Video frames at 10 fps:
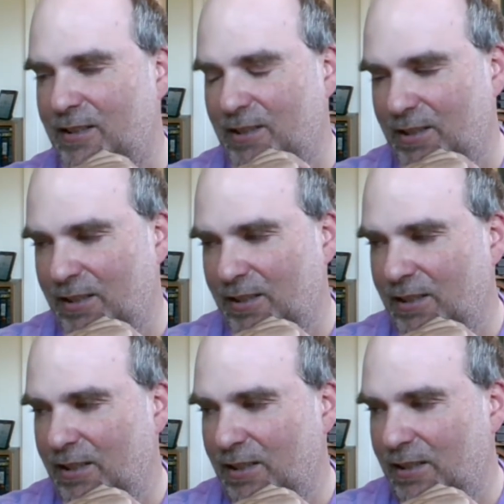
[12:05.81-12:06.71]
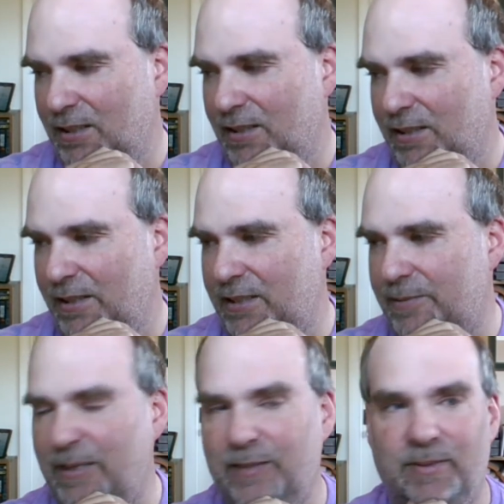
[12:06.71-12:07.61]
It's like, no, bring out Corbin out.
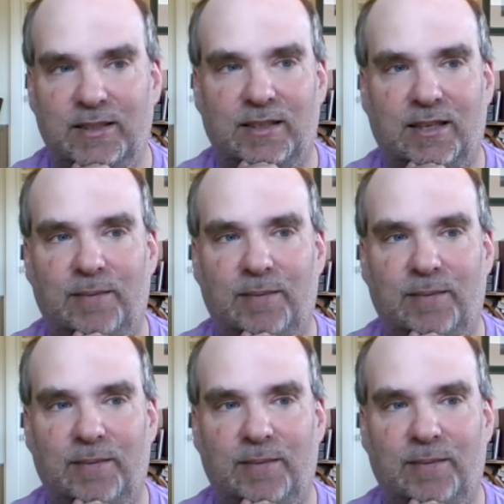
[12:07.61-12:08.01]
Corbin's like,